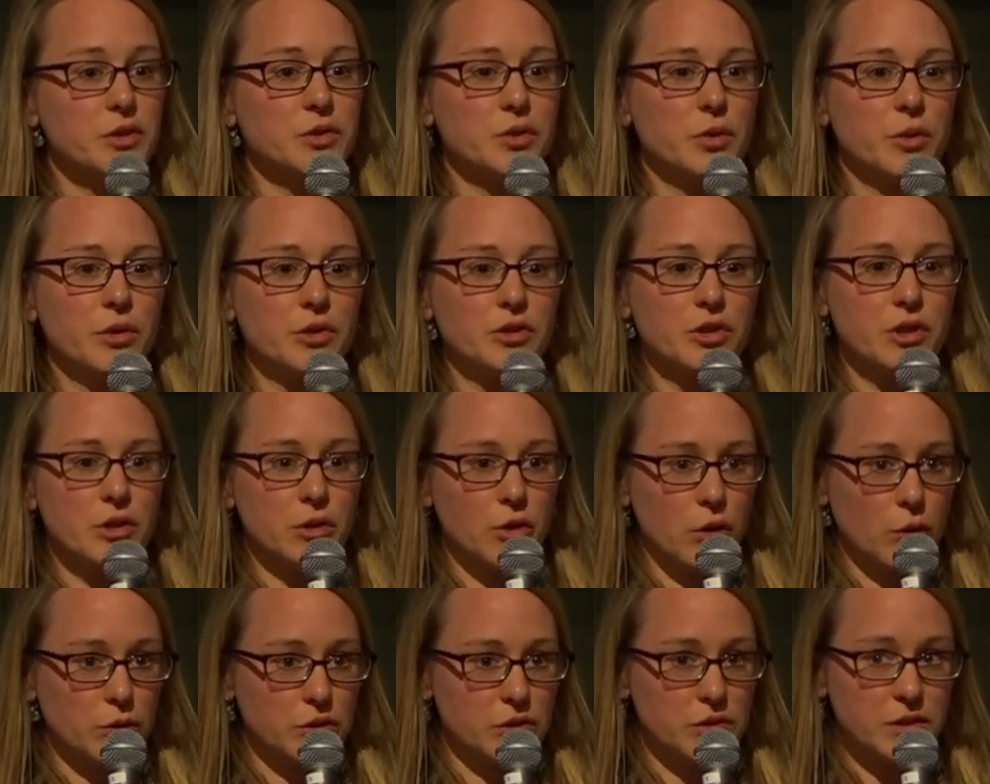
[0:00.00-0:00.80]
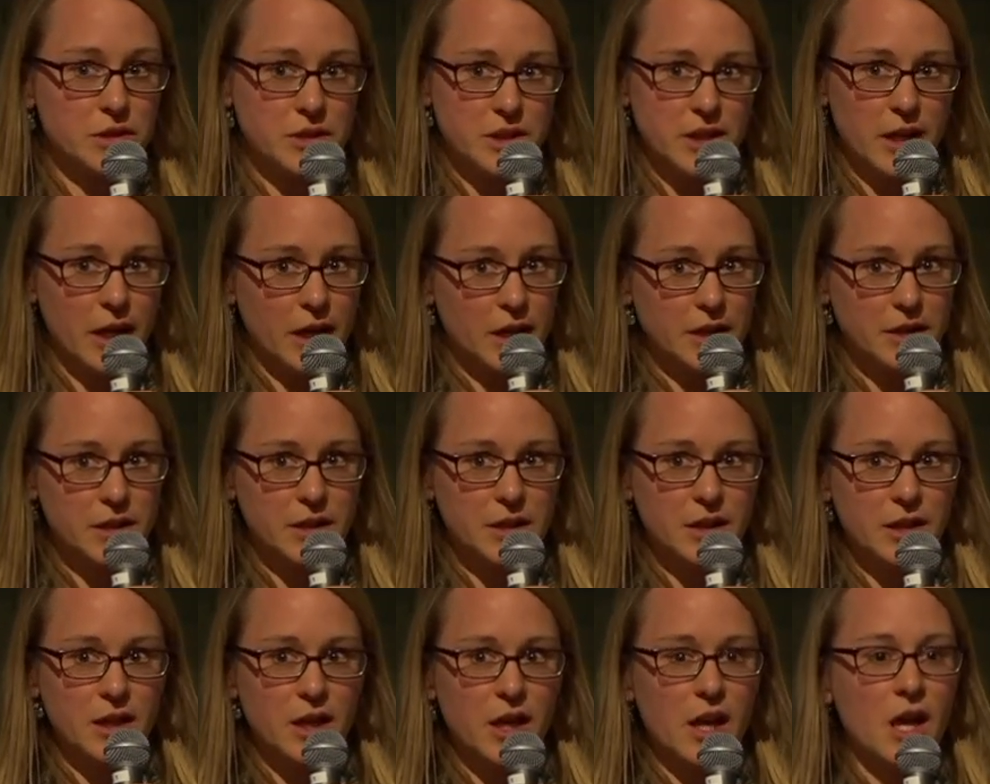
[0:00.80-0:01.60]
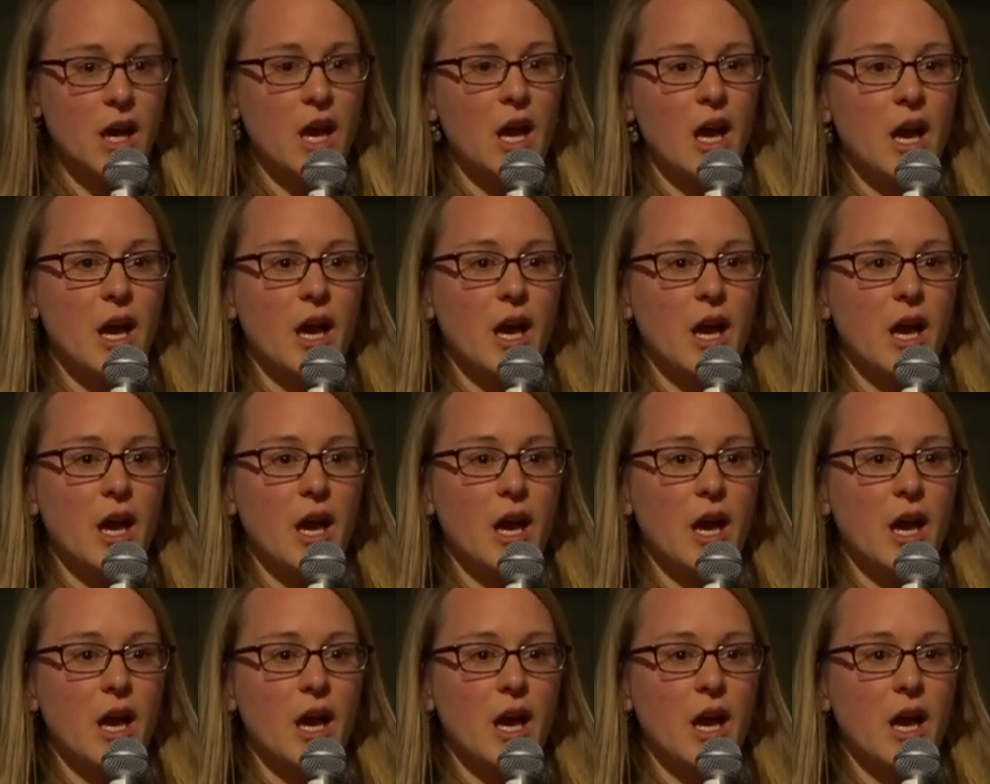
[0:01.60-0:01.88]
researcher knows the DID.